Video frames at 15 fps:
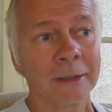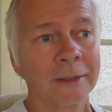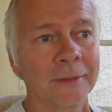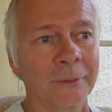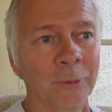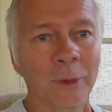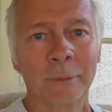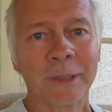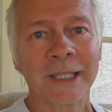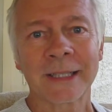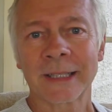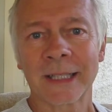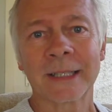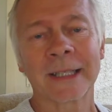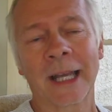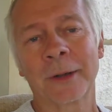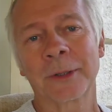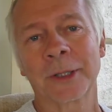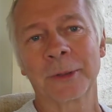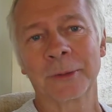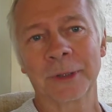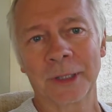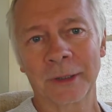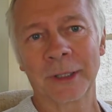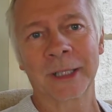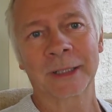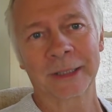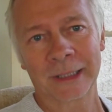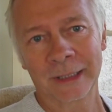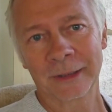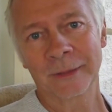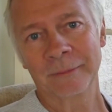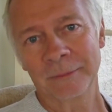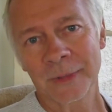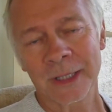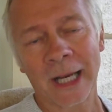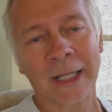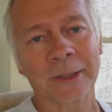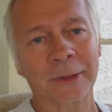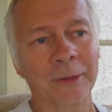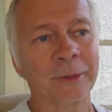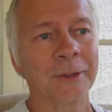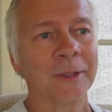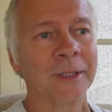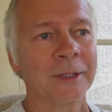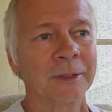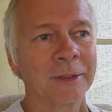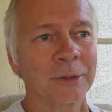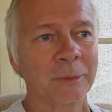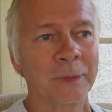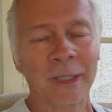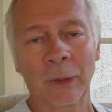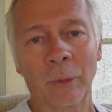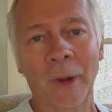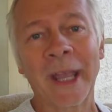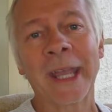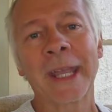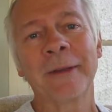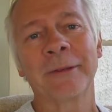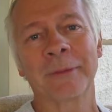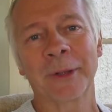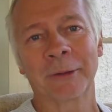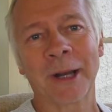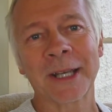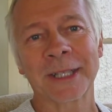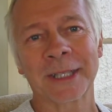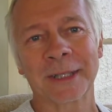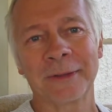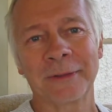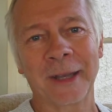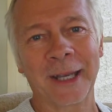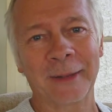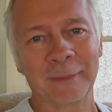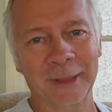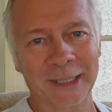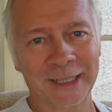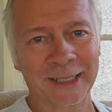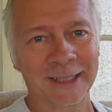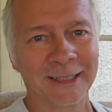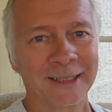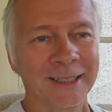would be sent out to during their cycle to be away from the rest of the family.